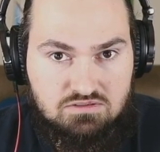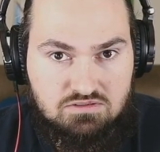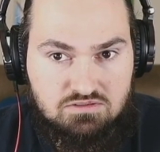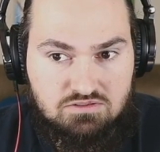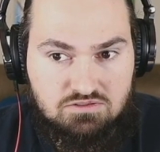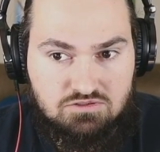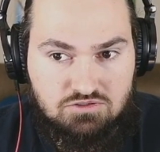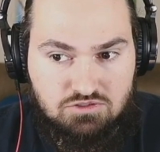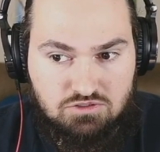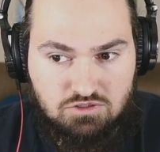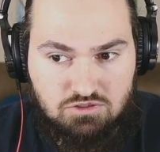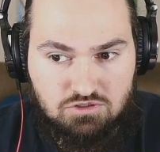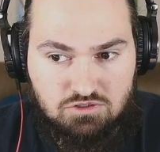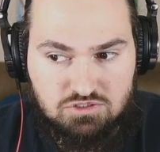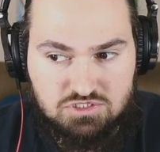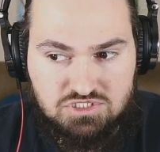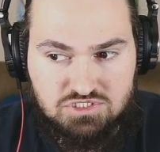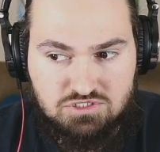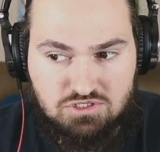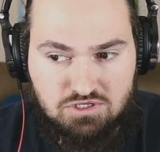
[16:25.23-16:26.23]

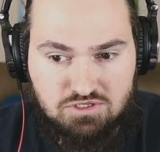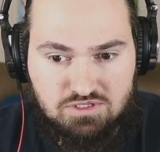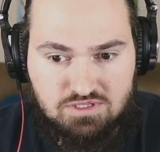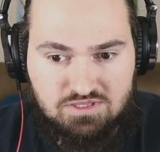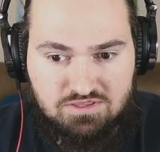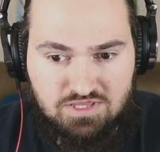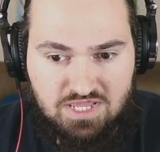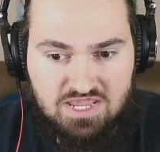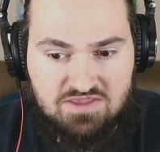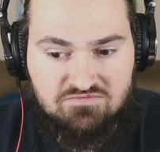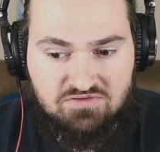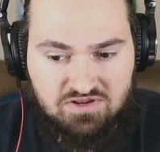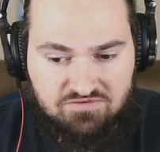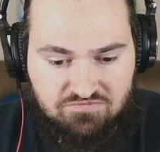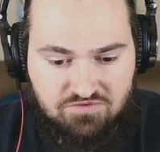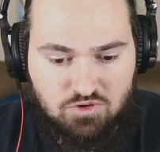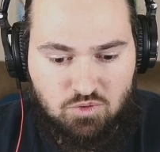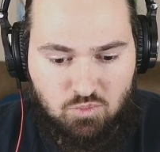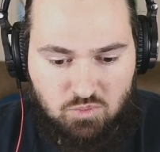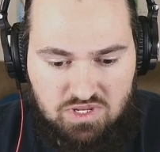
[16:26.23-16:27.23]
even if
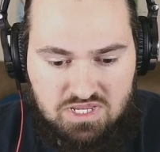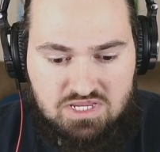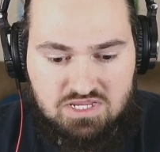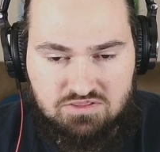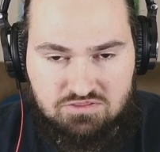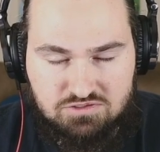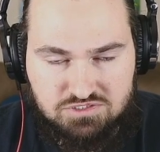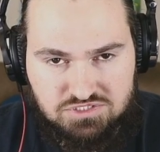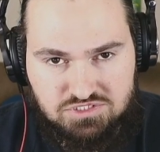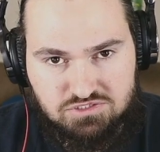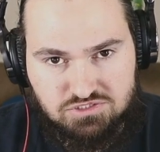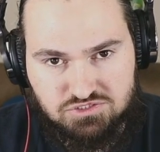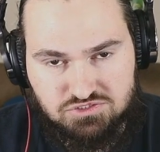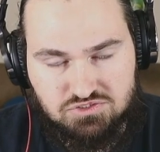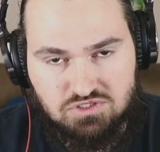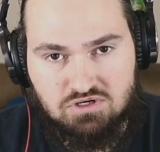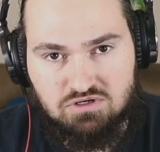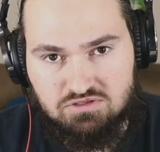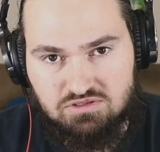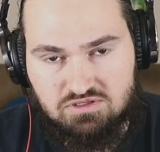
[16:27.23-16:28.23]
they're weakened, they're still
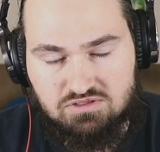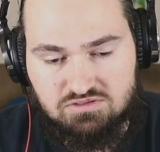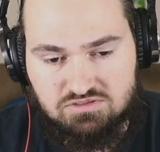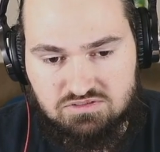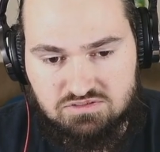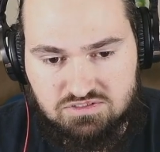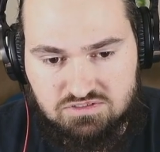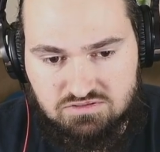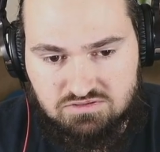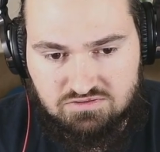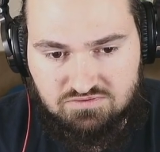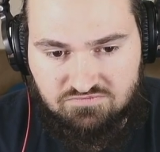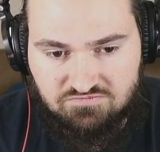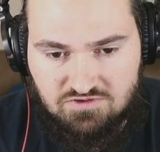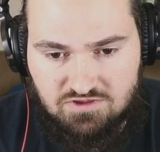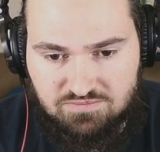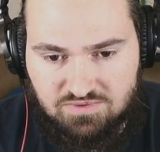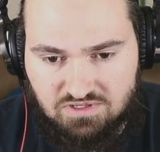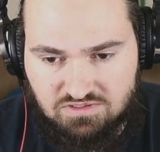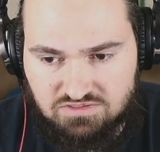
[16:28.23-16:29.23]
stronger than
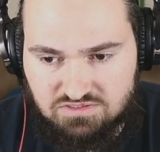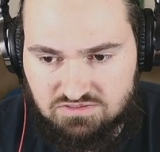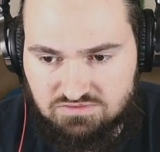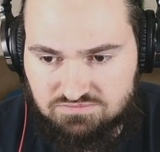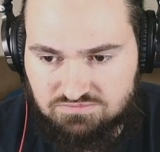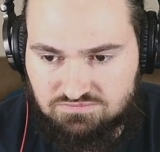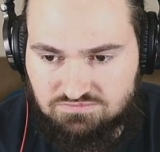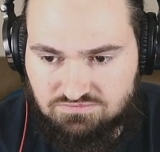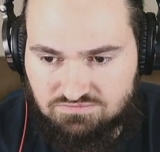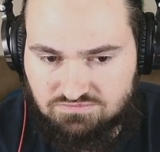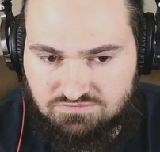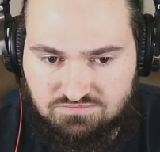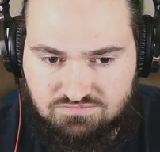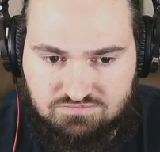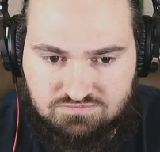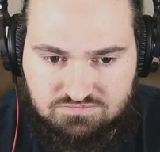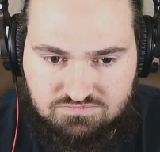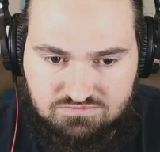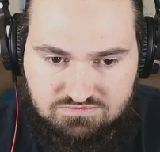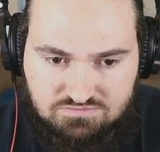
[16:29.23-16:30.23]
females.
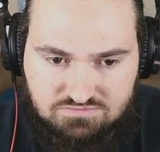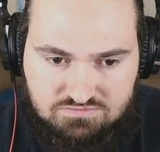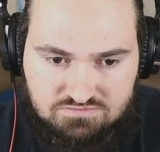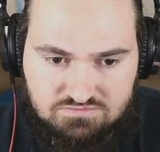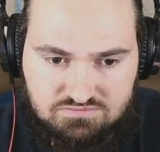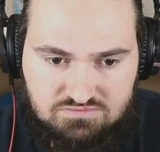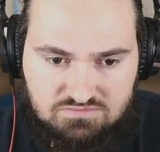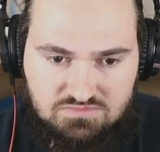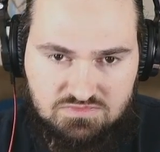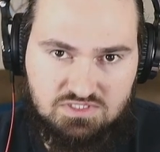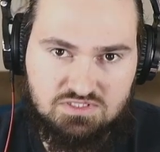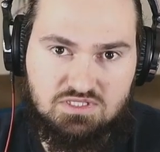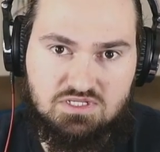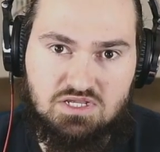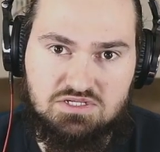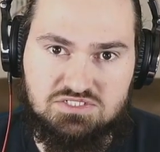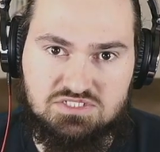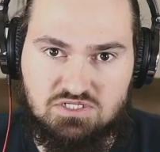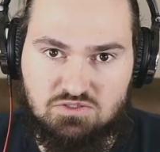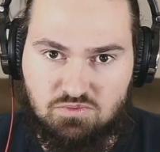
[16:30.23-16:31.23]
And
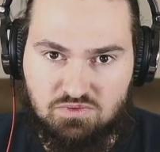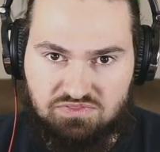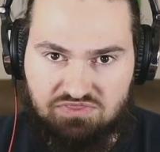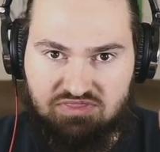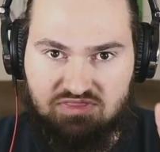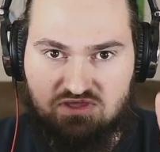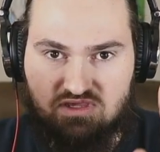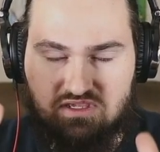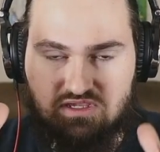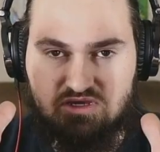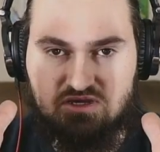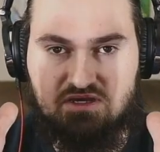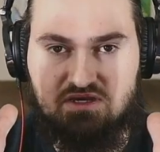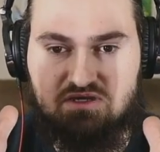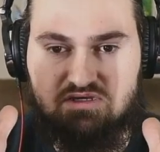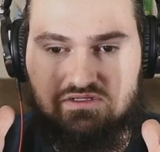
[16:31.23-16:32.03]
also with the,